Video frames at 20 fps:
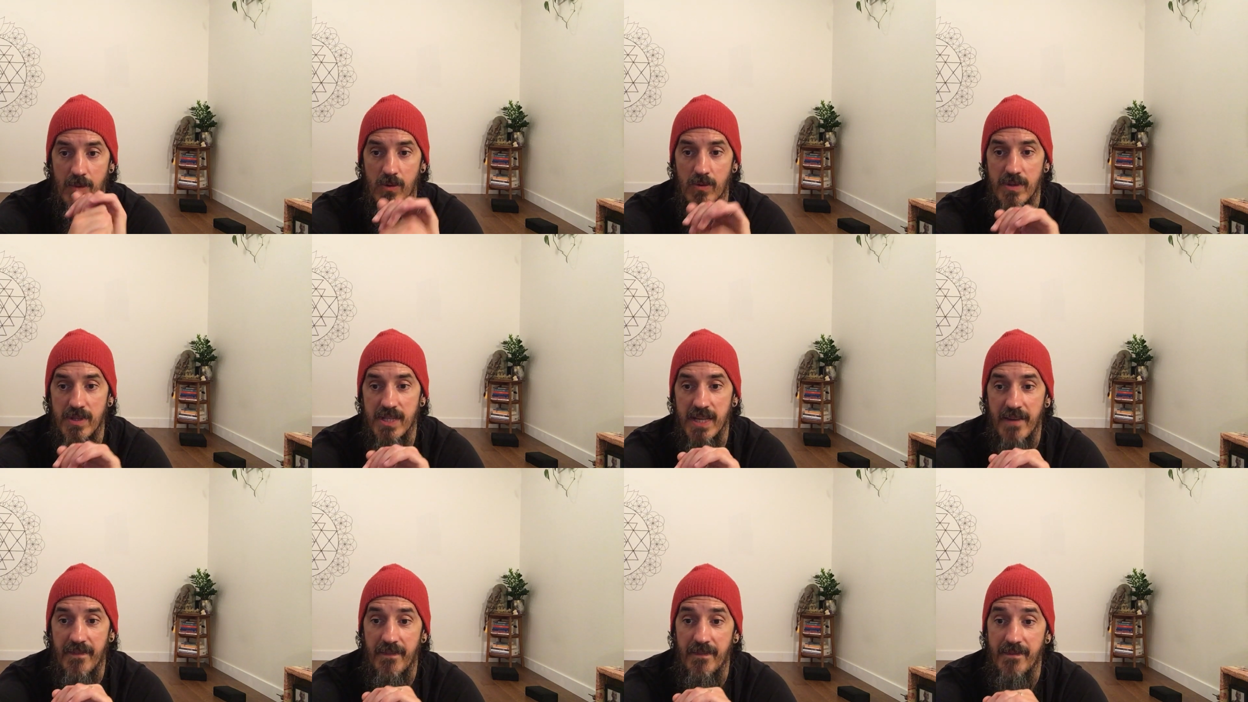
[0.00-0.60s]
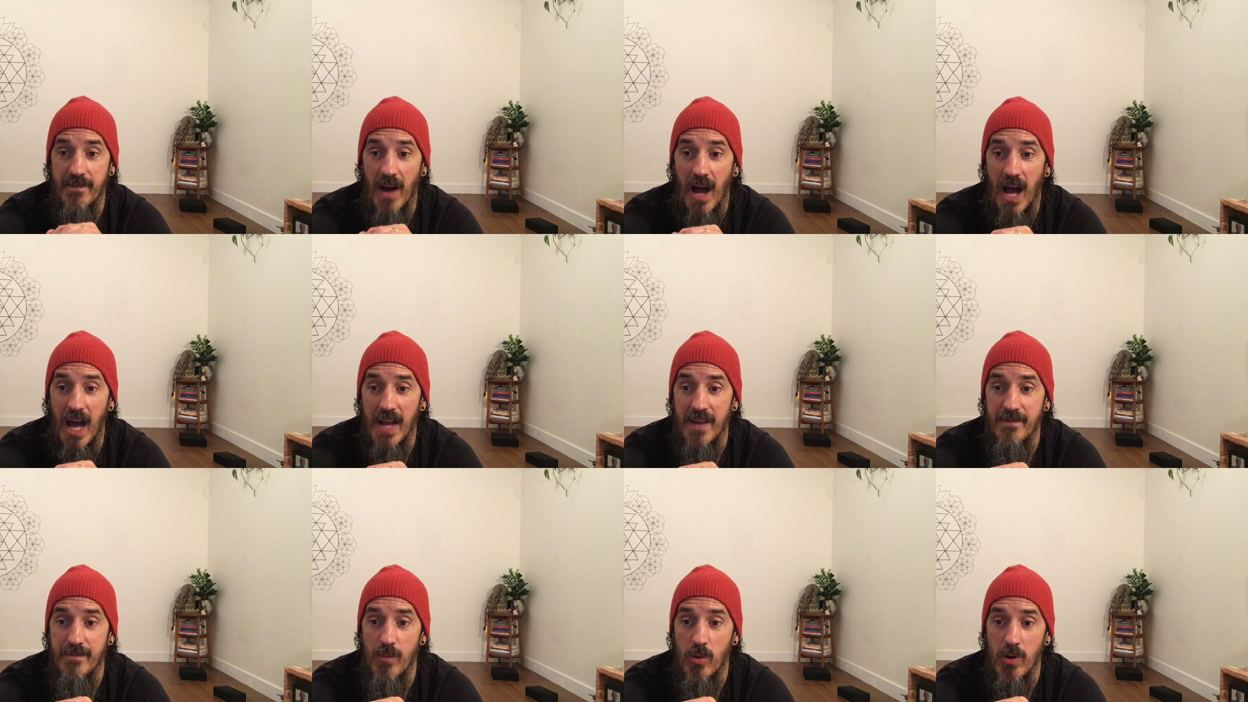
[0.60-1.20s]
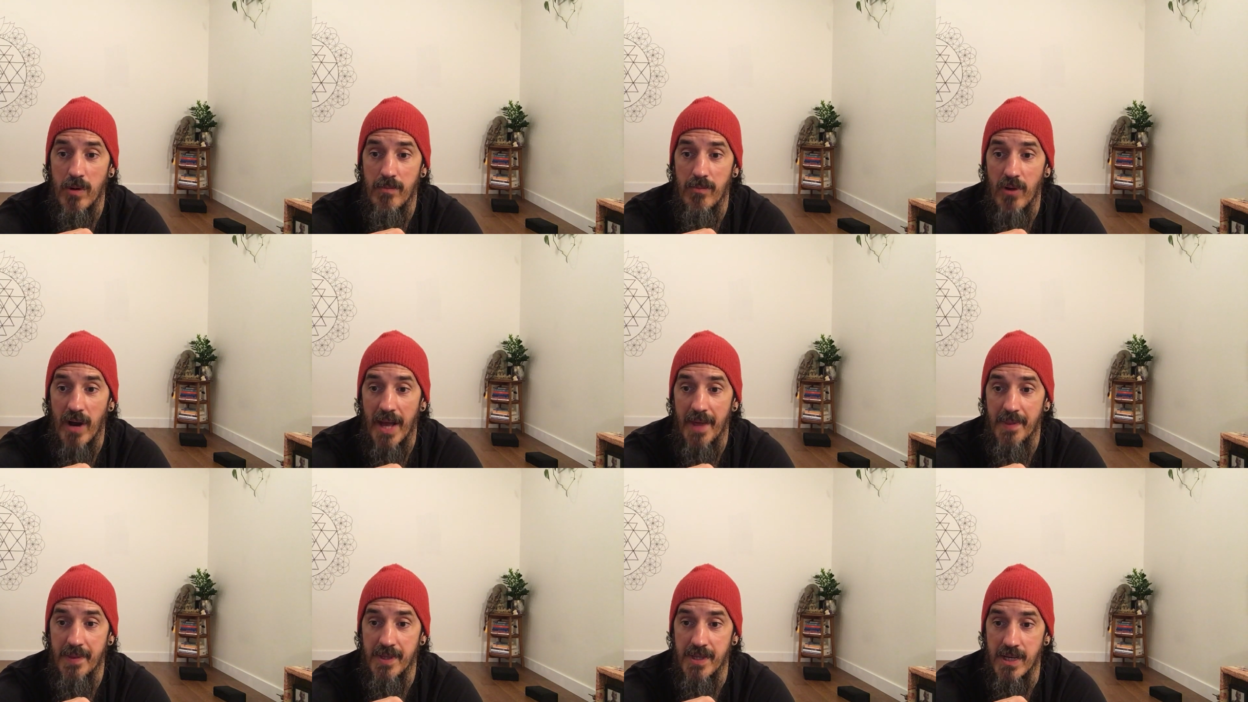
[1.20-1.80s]
Say 5 more
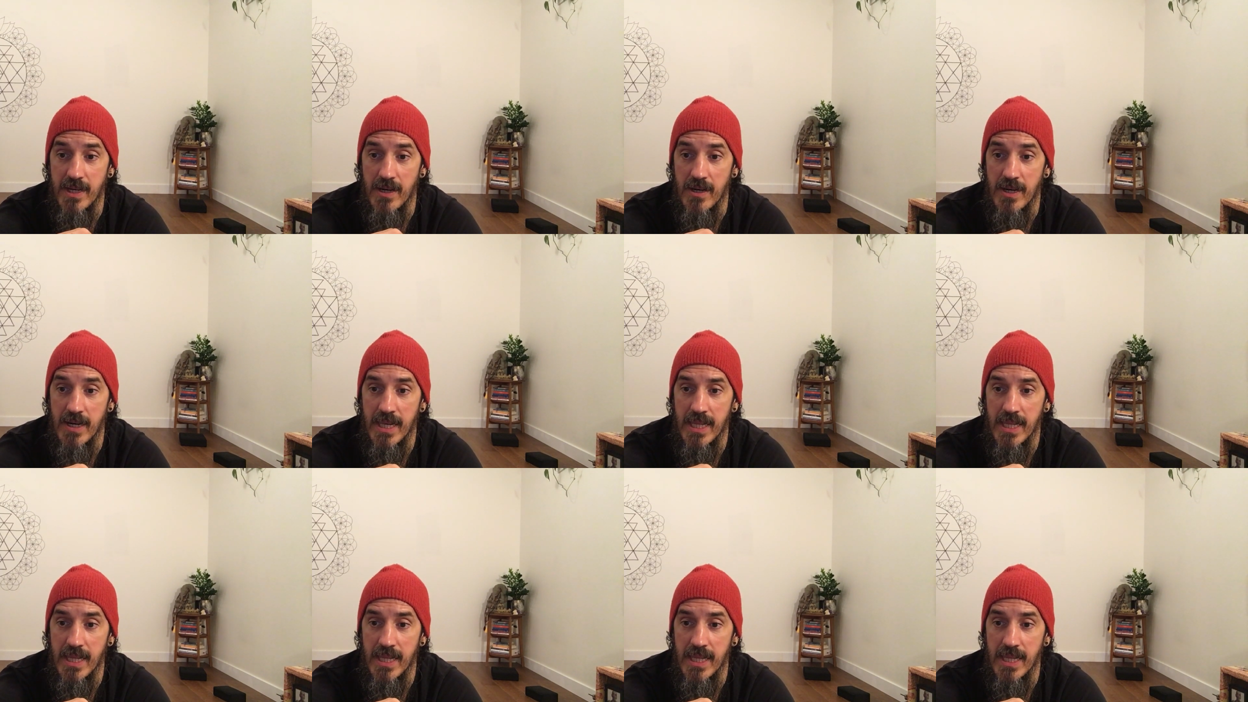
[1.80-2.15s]
breaths here at